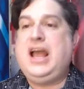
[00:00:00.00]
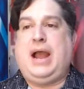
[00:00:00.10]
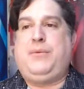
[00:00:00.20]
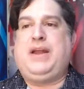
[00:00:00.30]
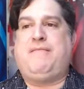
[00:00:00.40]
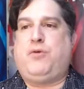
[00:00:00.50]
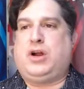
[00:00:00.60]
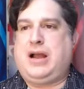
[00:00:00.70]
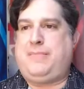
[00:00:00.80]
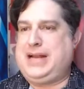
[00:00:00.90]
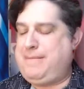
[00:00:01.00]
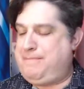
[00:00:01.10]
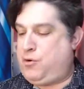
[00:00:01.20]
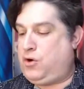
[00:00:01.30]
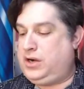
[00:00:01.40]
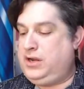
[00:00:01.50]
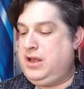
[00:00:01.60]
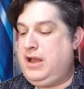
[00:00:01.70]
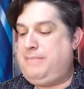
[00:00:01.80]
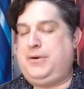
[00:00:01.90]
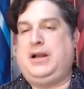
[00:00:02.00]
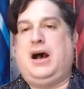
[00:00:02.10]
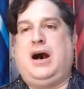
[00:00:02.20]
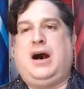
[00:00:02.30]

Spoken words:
and we have more coming on board. But